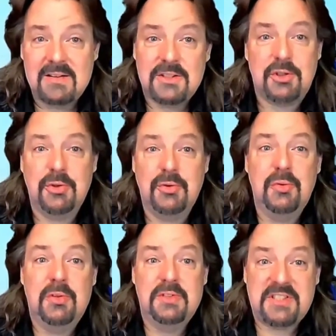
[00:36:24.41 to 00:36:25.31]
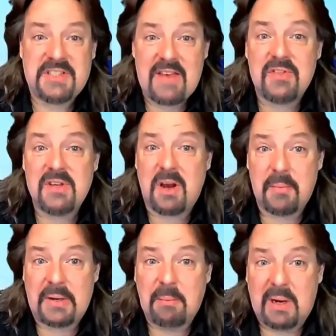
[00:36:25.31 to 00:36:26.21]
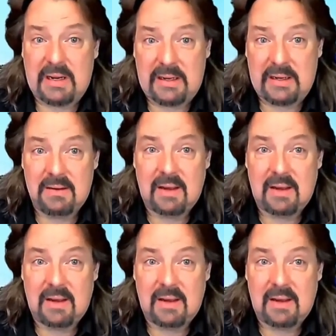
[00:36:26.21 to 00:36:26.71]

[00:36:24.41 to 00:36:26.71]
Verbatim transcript: to save the company money